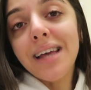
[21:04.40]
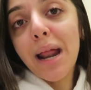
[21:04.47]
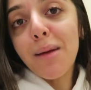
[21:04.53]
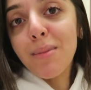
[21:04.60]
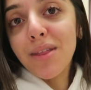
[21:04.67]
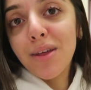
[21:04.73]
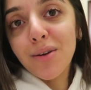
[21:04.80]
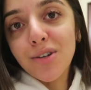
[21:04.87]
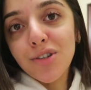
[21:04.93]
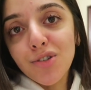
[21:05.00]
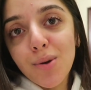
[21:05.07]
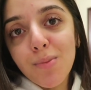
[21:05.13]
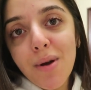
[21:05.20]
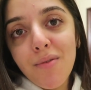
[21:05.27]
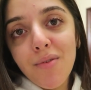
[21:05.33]
telling me that you're
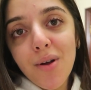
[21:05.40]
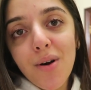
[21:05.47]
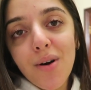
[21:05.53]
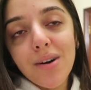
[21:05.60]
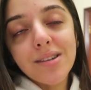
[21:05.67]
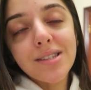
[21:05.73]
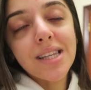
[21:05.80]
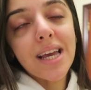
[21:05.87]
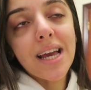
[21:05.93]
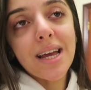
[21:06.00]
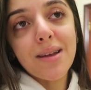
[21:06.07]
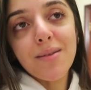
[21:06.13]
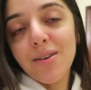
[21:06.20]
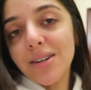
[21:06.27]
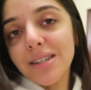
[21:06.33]
enjoying my vlogs.
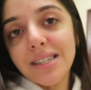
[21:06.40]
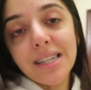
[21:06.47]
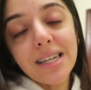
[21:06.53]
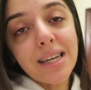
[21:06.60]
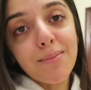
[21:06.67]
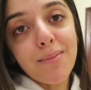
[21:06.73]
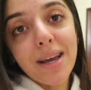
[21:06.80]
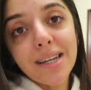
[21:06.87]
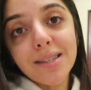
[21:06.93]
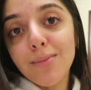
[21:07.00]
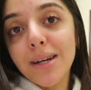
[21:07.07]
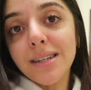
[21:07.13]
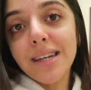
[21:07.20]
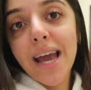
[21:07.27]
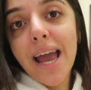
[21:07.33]
It honestly makes
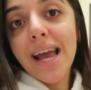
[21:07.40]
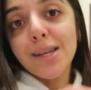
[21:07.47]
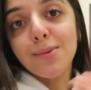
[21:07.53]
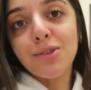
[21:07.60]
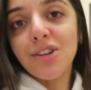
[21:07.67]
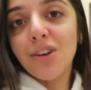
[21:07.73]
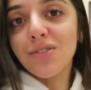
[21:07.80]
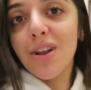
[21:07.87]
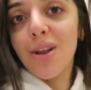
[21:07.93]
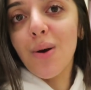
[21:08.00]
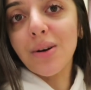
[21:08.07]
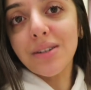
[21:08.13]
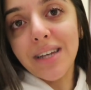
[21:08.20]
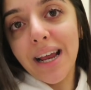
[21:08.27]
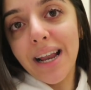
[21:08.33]
my day, especially after a
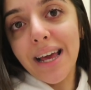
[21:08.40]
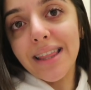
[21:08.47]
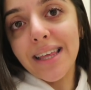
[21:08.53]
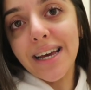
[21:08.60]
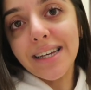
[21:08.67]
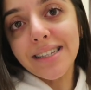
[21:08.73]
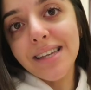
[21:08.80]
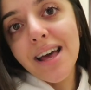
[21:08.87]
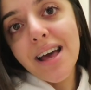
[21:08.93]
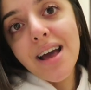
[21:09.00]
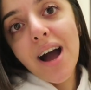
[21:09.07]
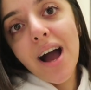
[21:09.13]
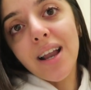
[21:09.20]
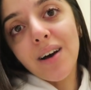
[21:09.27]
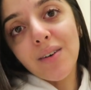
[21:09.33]
long day like this.
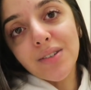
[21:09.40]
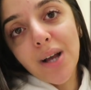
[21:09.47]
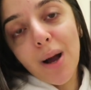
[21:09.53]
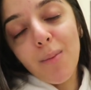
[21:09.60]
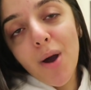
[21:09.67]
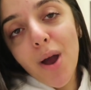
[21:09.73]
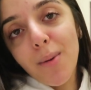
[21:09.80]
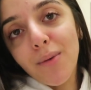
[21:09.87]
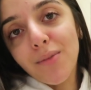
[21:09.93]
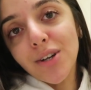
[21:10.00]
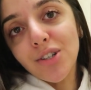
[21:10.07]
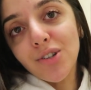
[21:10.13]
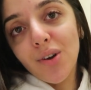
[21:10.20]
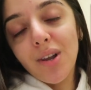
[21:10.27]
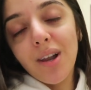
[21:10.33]
I love to come home and
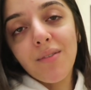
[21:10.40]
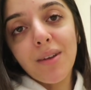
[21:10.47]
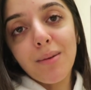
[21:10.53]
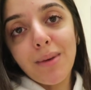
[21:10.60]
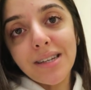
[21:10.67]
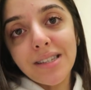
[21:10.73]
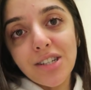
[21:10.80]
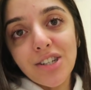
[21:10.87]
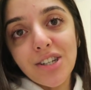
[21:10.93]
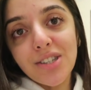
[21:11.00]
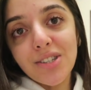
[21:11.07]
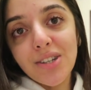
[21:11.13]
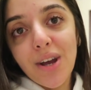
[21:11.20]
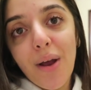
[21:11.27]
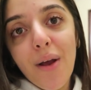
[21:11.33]
read your lovely
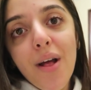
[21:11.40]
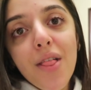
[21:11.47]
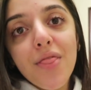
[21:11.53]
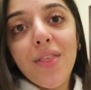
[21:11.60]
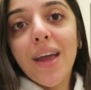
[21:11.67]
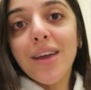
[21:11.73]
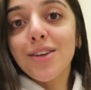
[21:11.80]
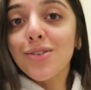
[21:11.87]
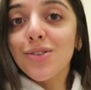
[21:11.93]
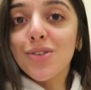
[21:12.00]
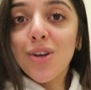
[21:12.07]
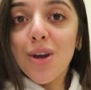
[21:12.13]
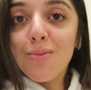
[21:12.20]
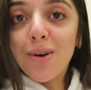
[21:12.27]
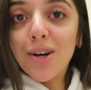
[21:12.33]
messages, so thank you
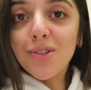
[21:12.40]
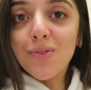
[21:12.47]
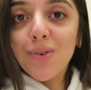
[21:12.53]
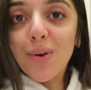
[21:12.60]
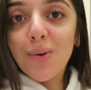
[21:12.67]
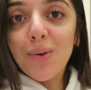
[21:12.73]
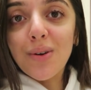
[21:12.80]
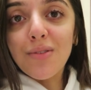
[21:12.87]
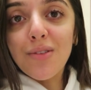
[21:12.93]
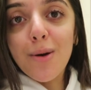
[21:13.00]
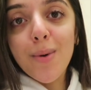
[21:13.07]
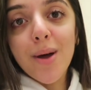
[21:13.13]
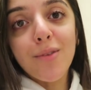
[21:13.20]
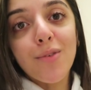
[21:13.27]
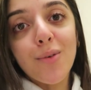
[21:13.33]
so much for all of
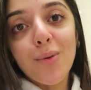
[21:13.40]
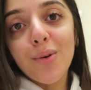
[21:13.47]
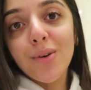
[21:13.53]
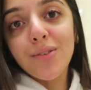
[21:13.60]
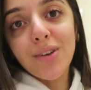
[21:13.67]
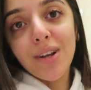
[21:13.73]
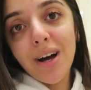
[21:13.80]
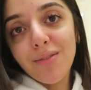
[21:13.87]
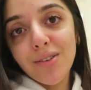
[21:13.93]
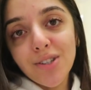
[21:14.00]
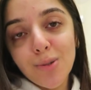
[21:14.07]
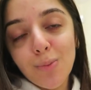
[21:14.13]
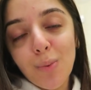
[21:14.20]
them and for all of your love and